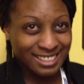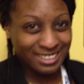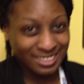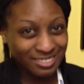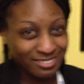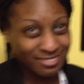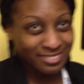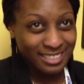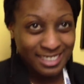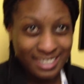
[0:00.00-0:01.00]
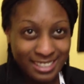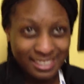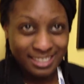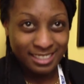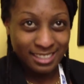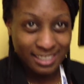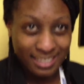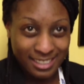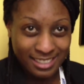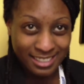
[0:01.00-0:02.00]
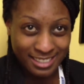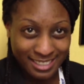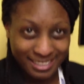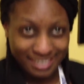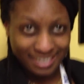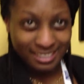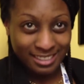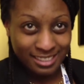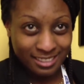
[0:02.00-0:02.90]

I would not be here if it wasn't because of my mother.